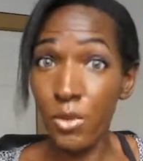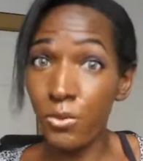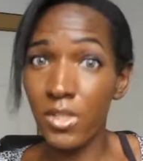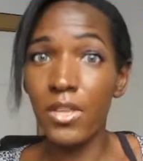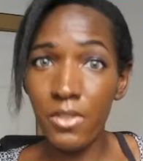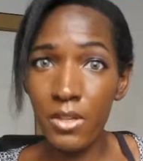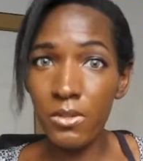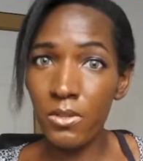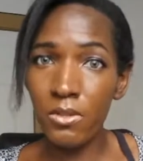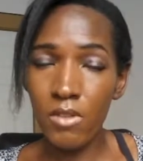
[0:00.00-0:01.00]
said
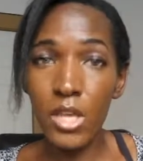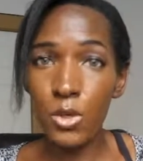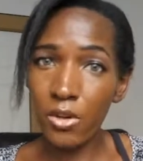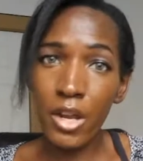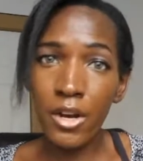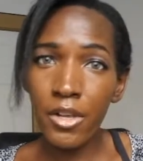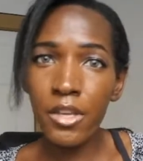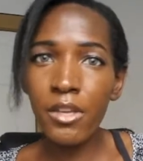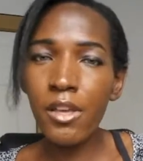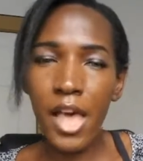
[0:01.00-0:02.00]
this in your
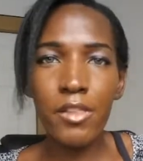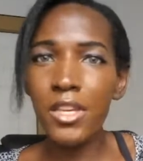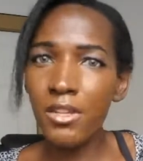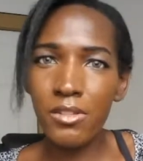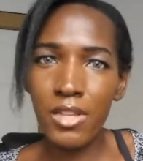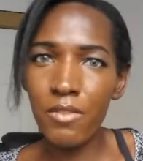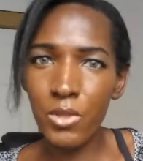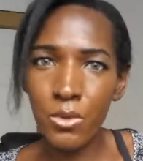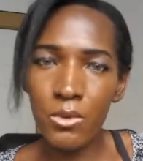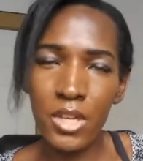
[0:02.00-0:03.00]
area? How, ladies, have
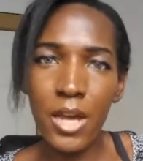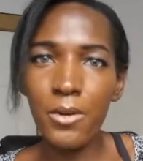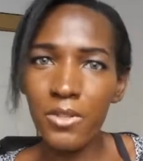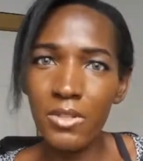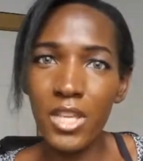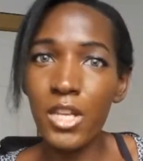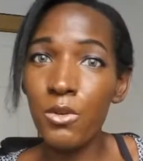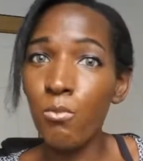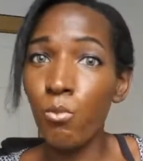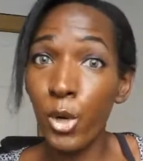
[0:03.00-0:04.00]
you encountered this
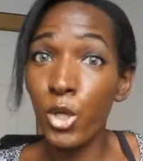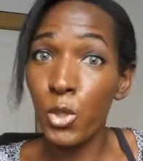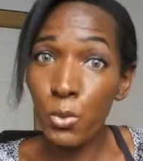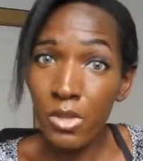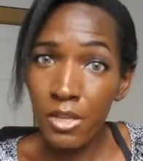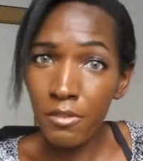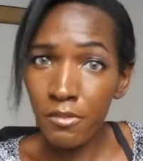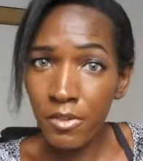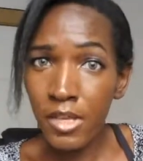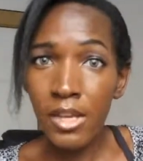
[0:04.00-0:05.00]
in where you
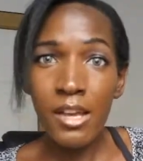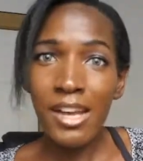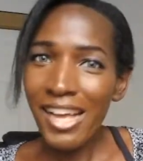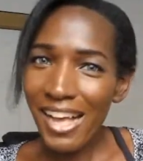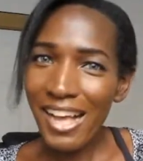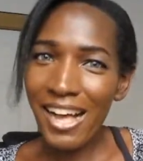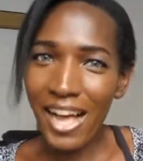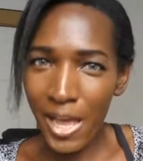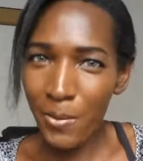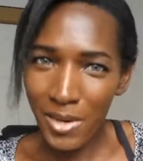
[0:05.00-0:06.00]
live?
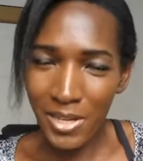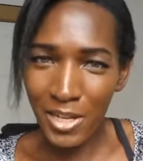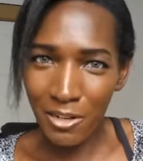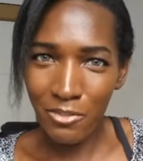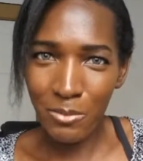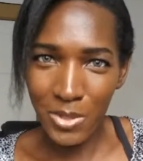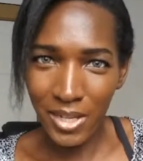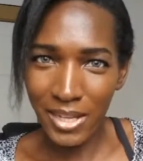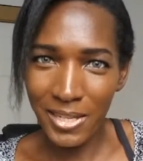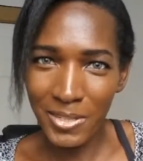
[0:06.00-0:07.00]
I want to hear from you
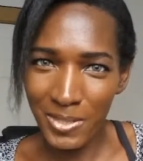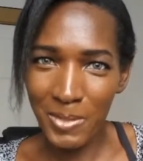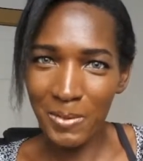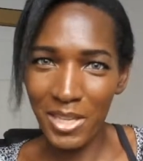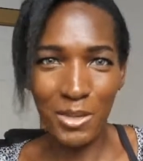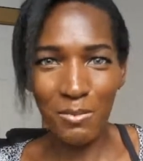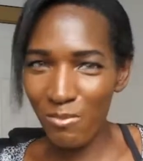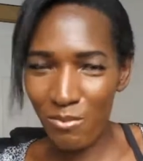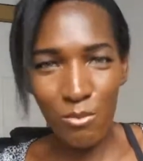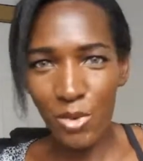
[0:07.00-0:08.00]
guys, like,
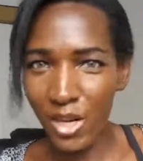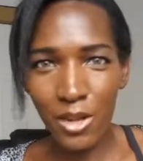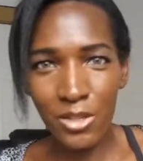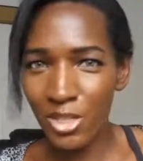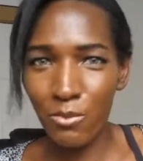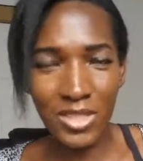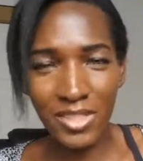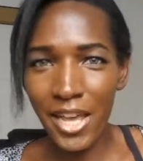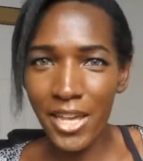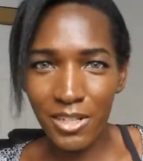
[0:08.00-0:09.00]
regardless of what
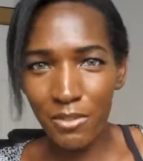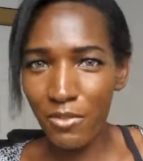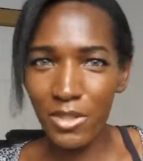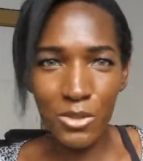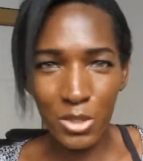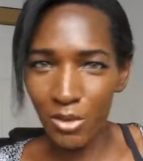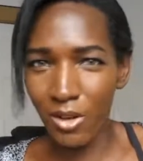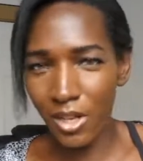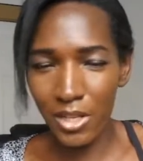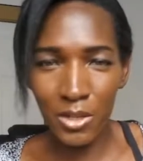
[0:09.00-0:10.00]
side of the fence you're
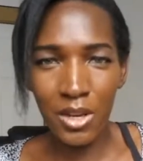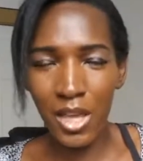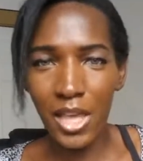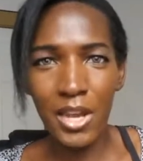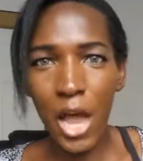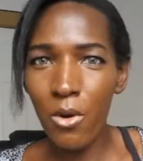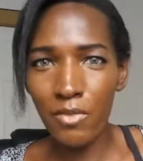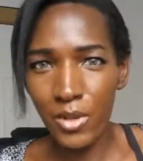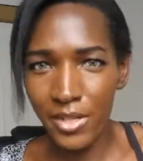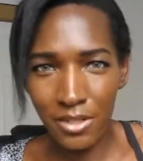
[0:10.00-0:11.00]
on, and
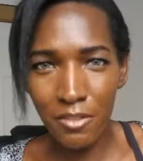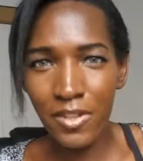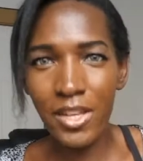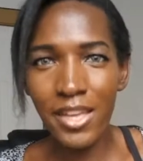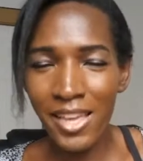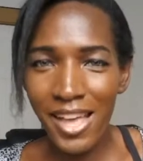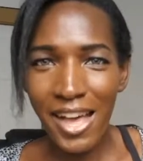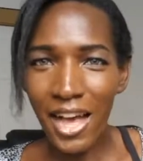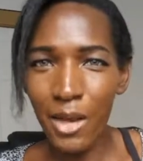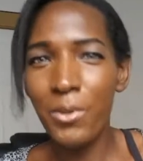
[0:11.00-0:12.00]
however you identify,
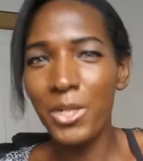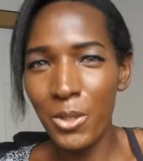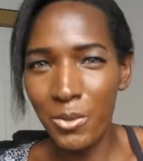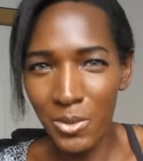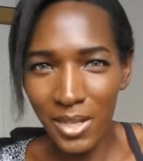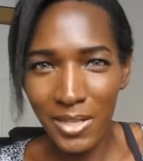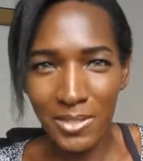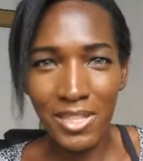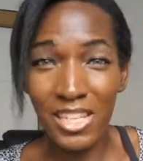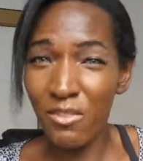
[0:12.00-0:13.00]
I want to know what you
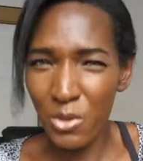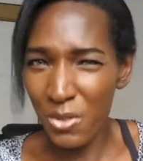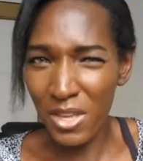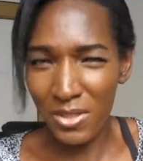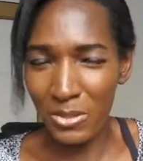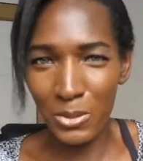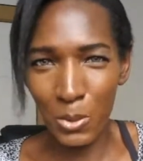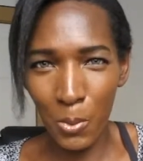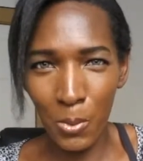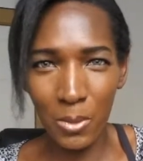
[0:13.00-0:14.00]
guys think. If you think this is
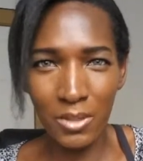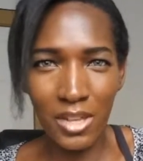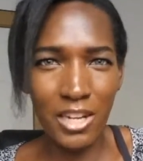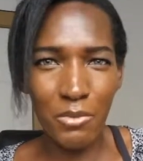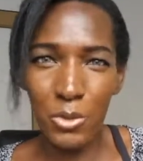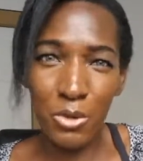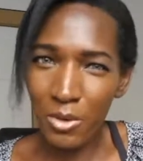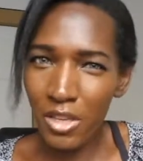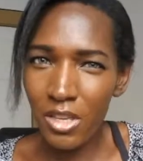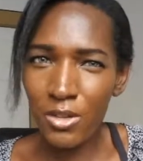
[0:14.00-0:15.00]
cool, and if you
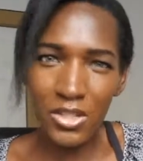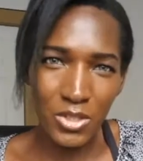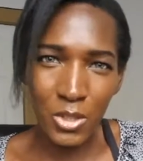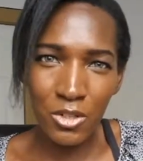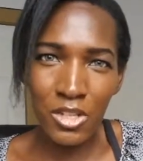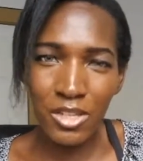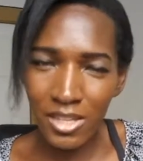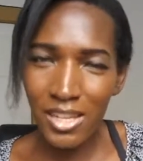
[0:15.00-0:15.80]
agree or disagree,